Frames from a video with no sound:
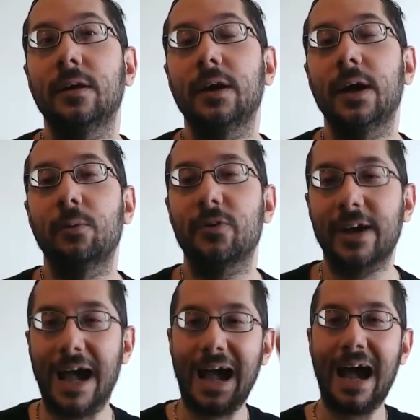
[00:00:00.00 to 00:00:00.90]
it was like a
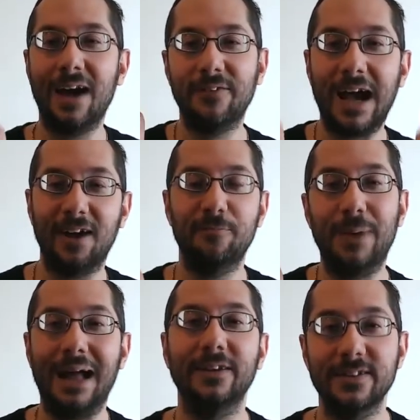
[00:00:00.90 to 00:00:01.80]
half
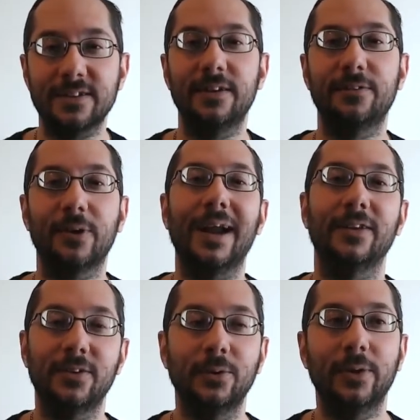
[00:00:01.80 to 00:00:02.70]
balance of
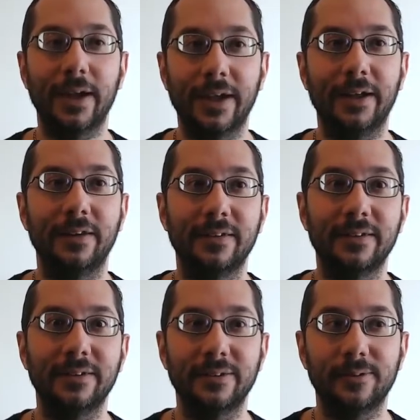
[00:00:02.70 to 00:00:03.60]
gratitude and,
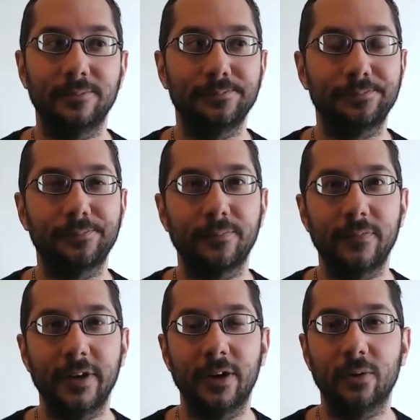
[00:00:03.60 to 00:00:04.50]

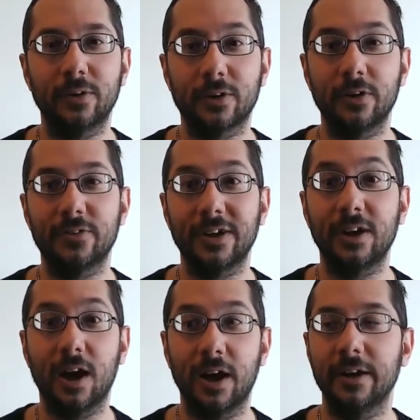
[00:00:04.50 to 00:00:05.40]
cursing
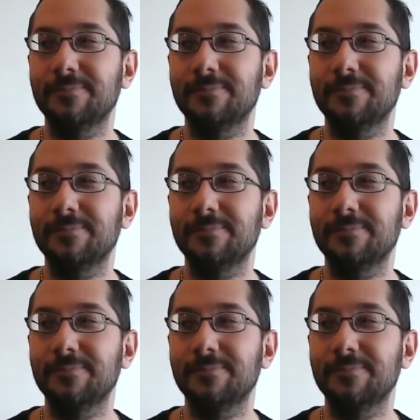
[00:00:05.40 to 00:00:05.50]
God.